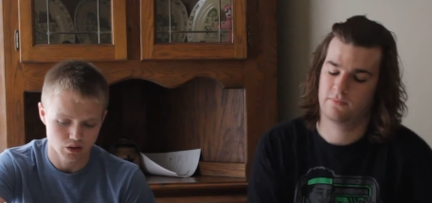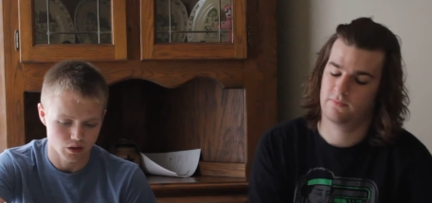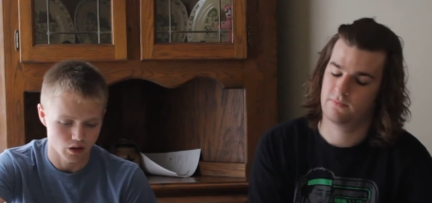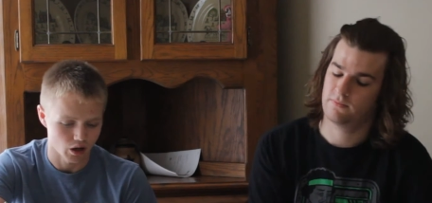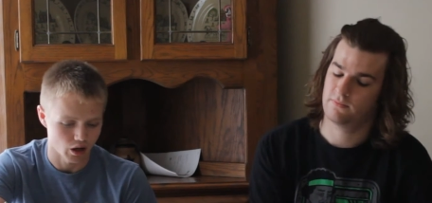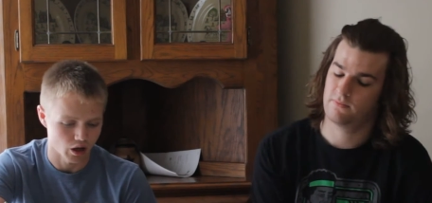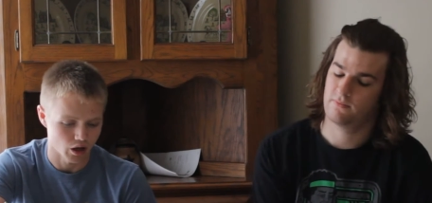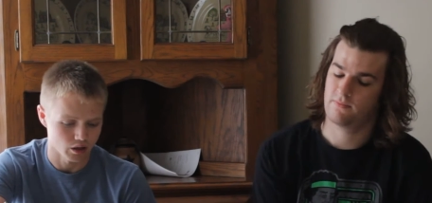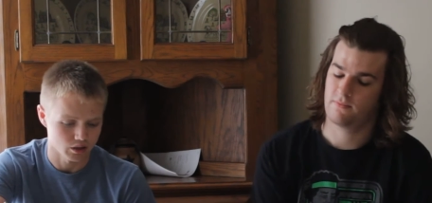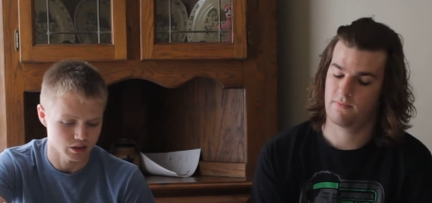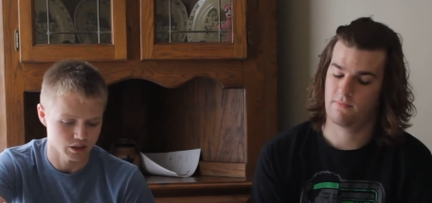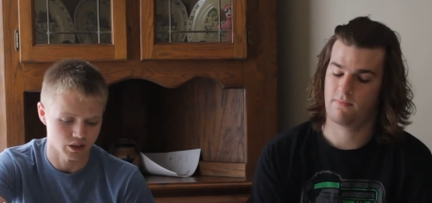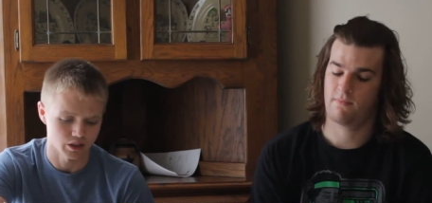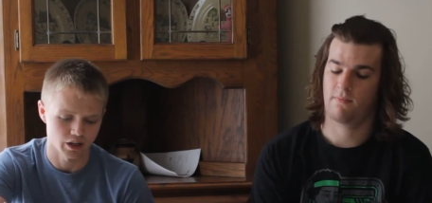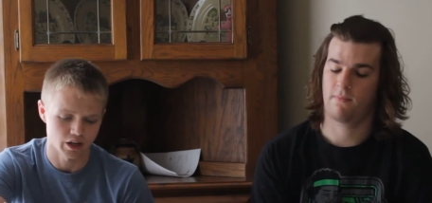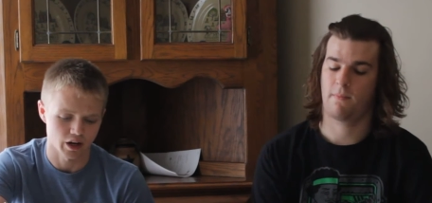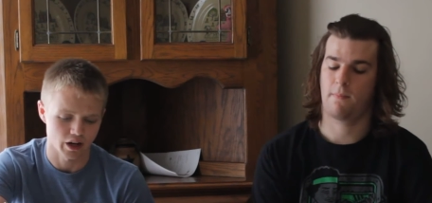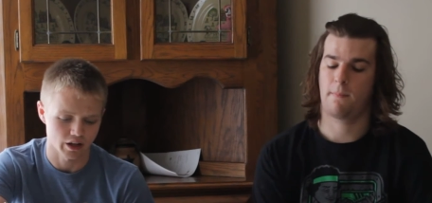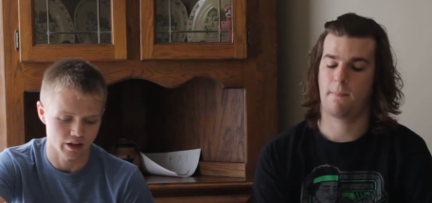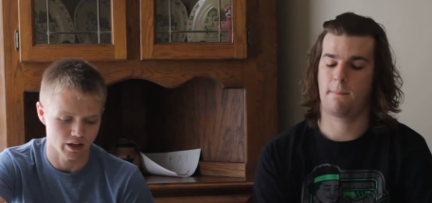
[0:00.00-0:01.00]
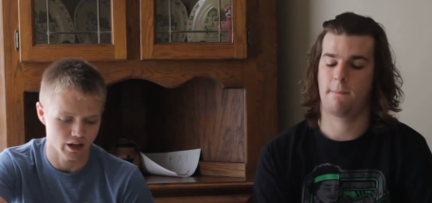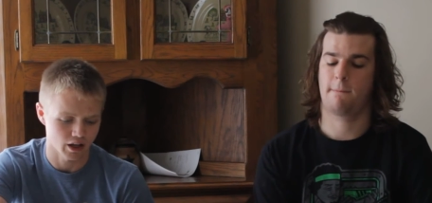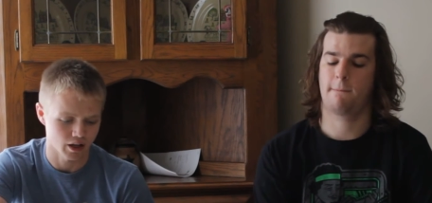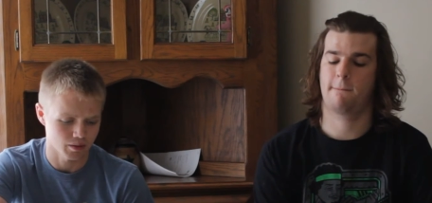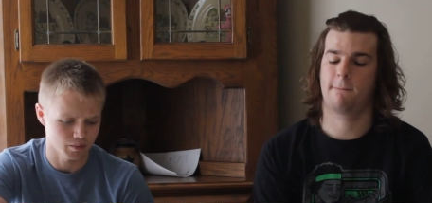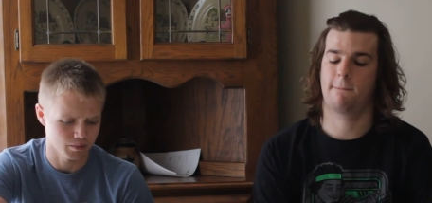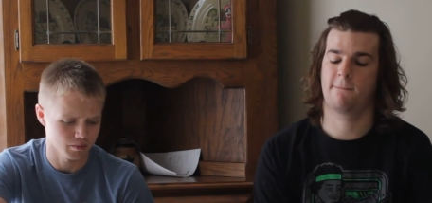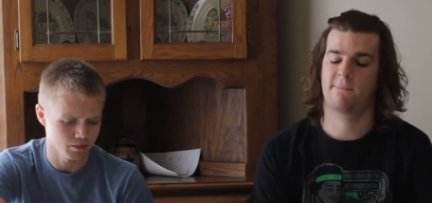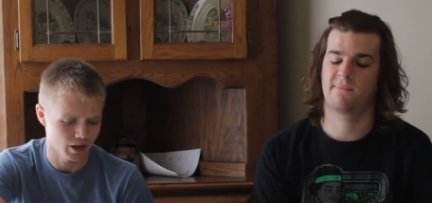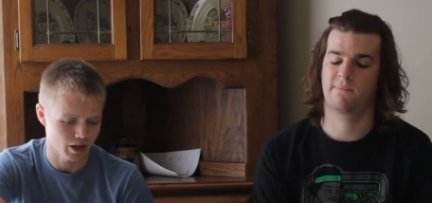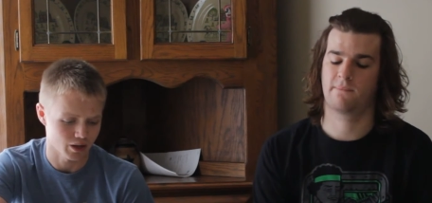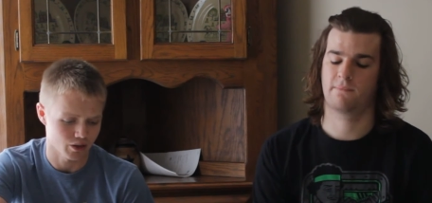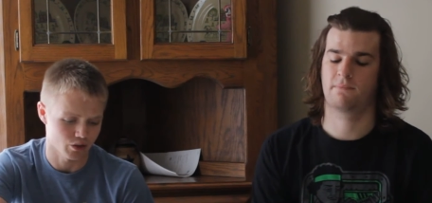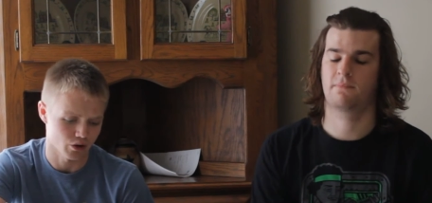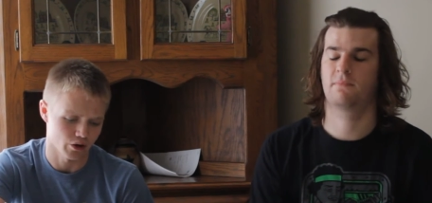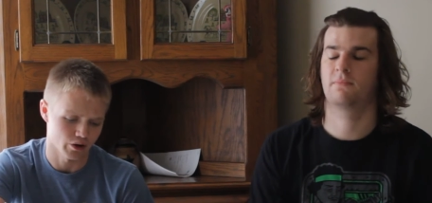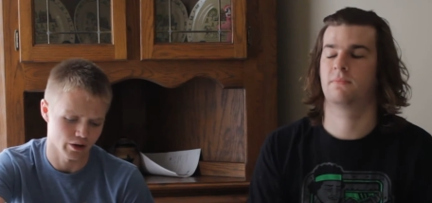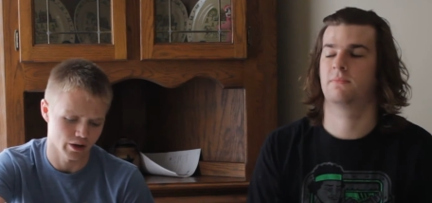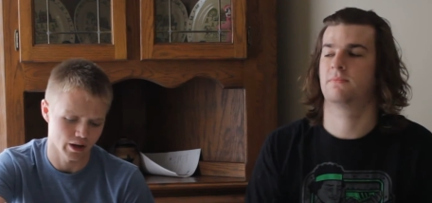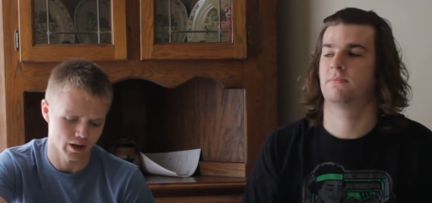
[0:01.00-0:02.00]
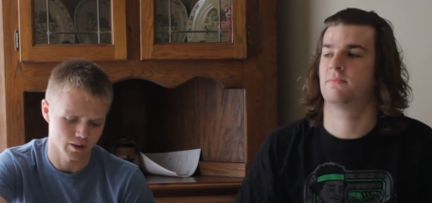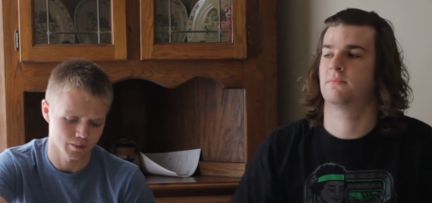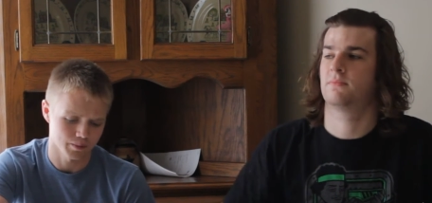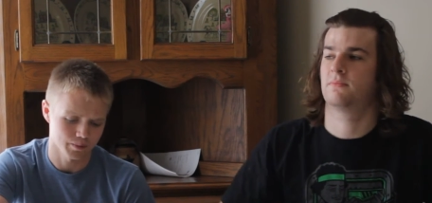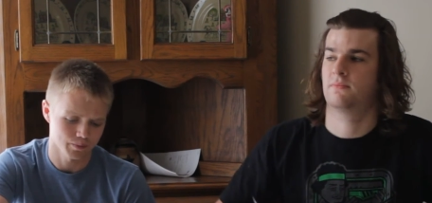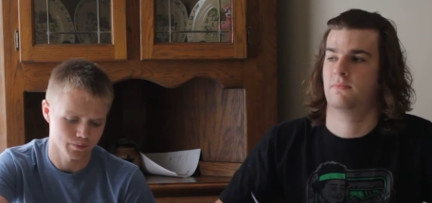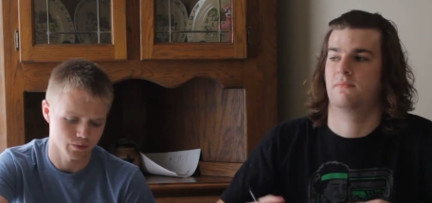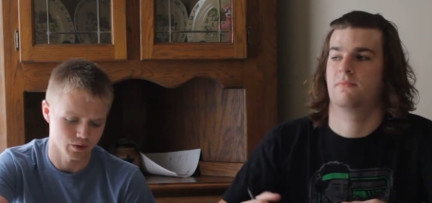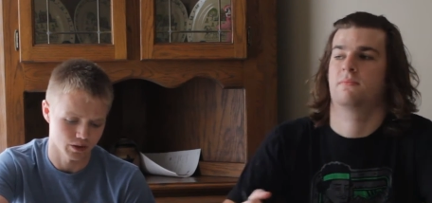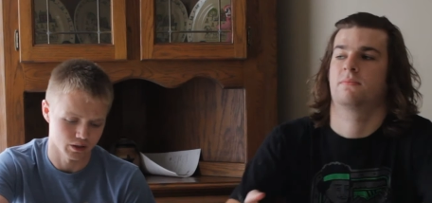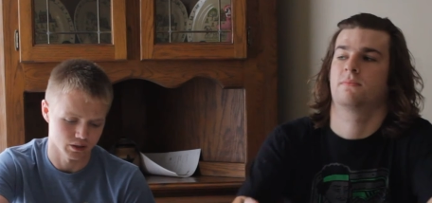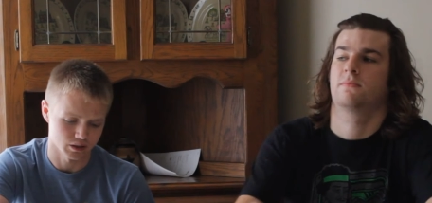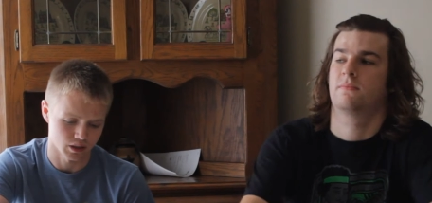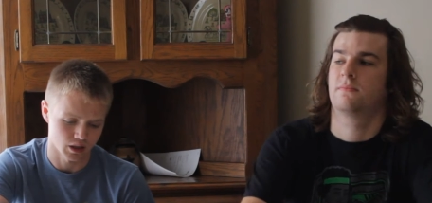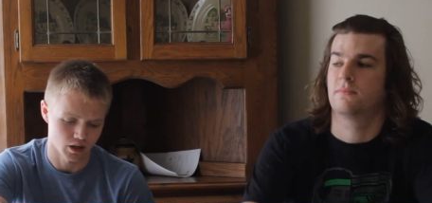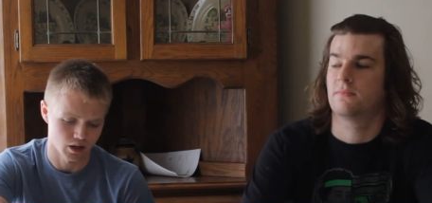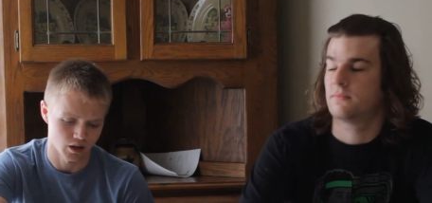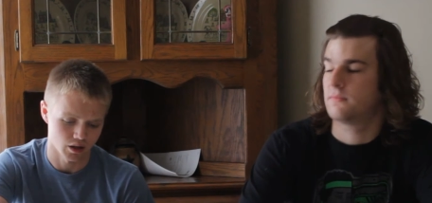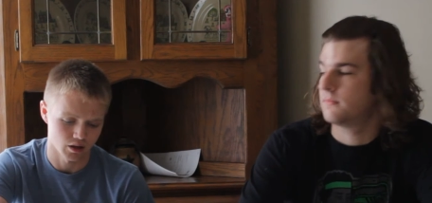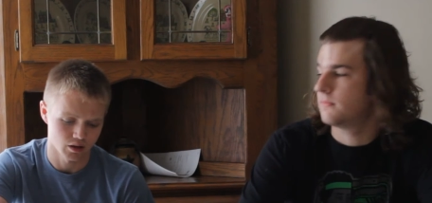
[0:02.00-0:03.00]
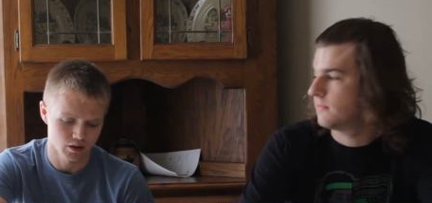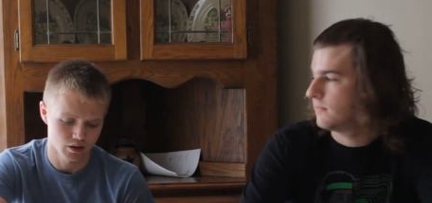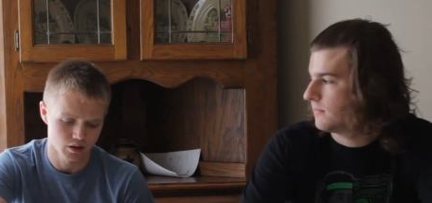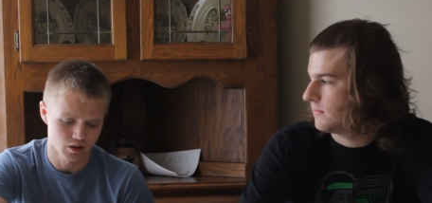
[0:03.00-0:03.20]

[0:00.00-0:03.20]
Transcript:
Speaker 1: Uh, Sunday night game, eight thirty game, is uh,